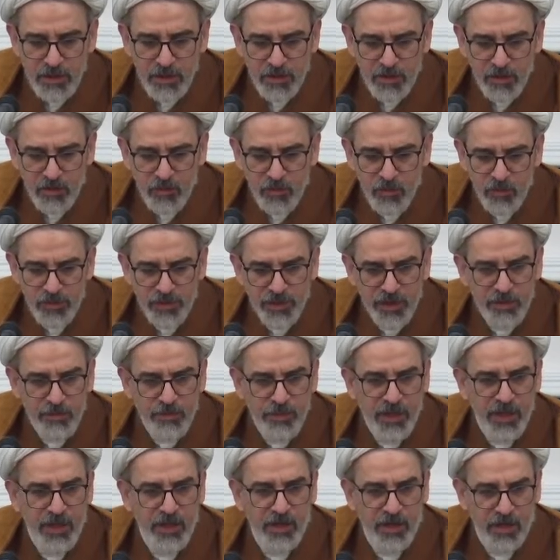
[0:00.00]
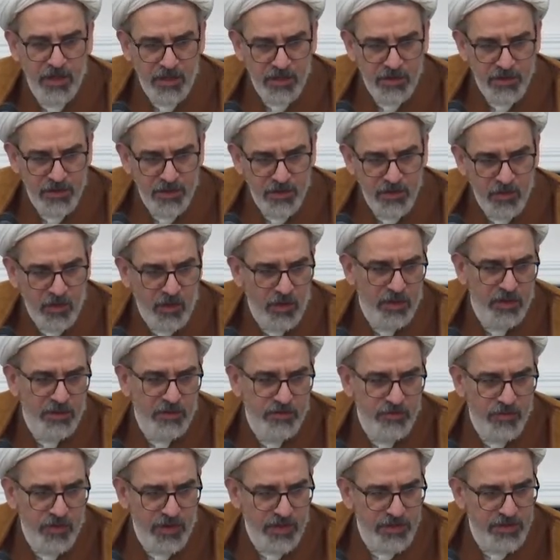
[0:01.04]
you know, wounded bear, they call it,
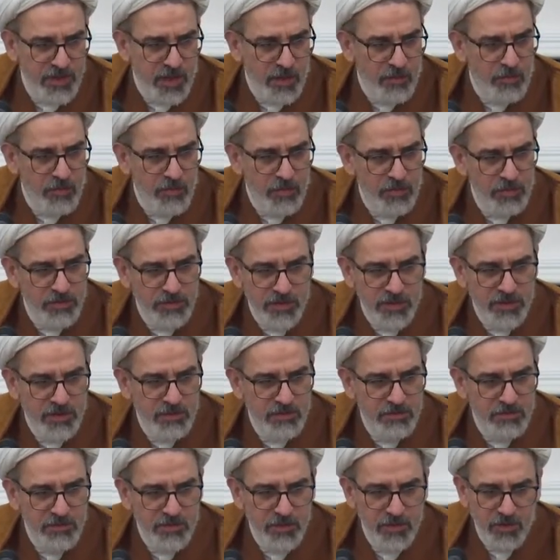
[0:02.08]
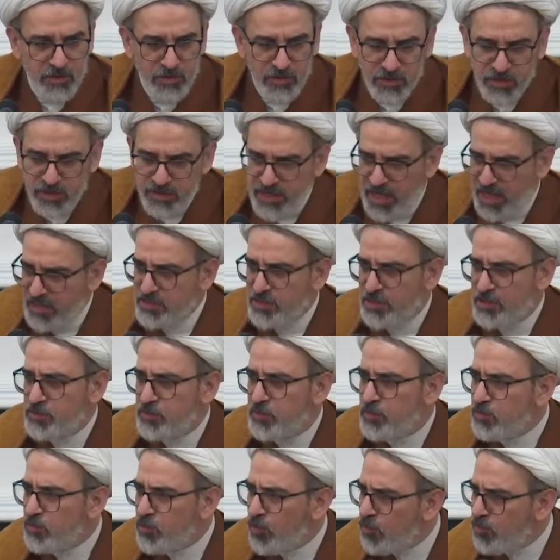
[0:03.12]
for example. Or the dances
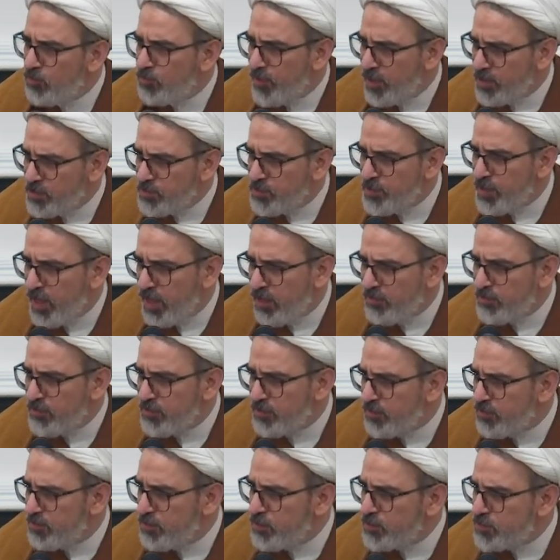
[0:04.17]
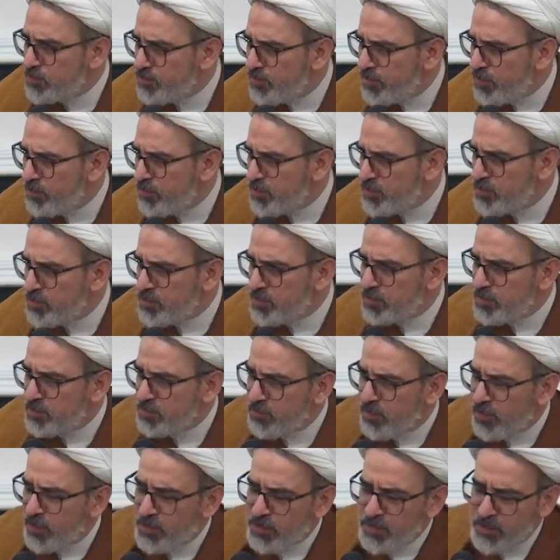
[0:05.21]
with wolf, as we have the most famous
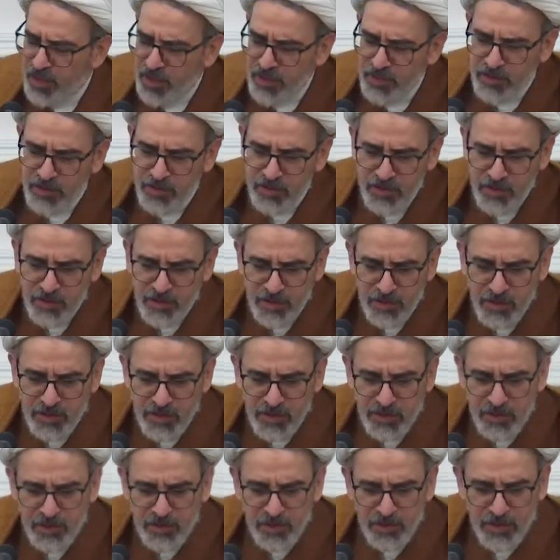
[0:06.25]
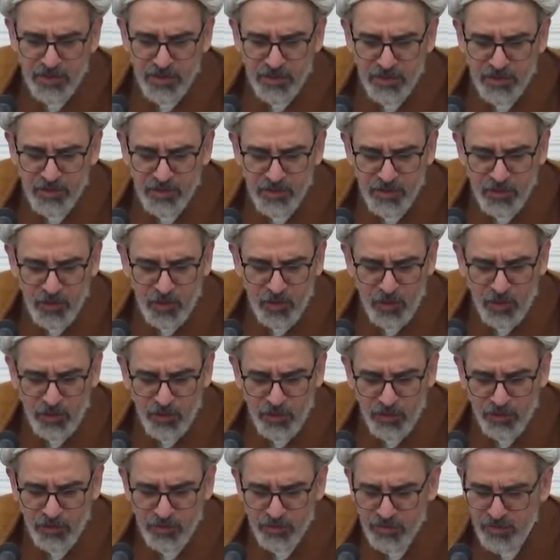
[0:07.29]
one that we all
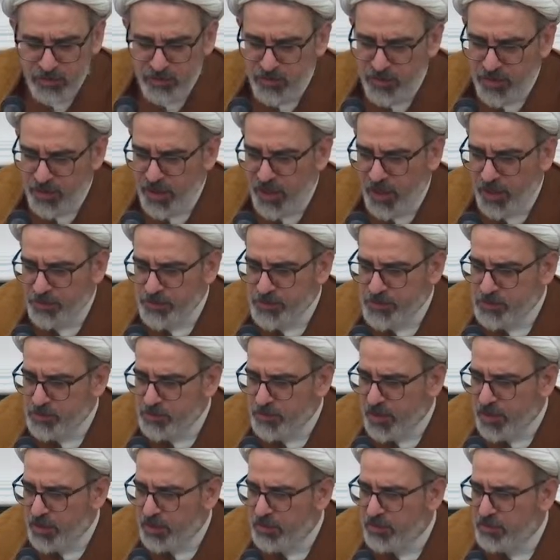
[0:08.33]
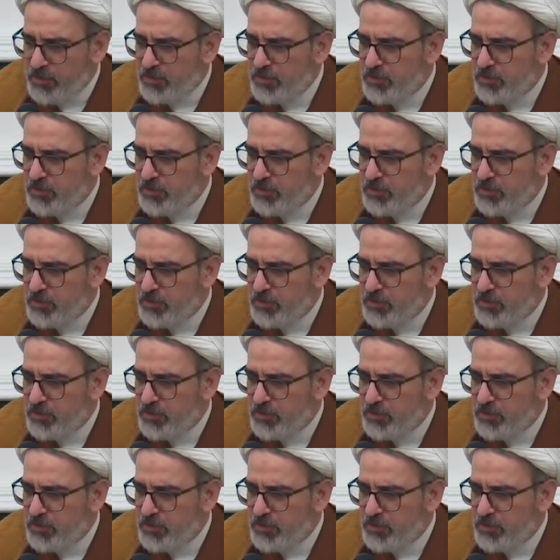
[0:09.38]
know, perhaps. But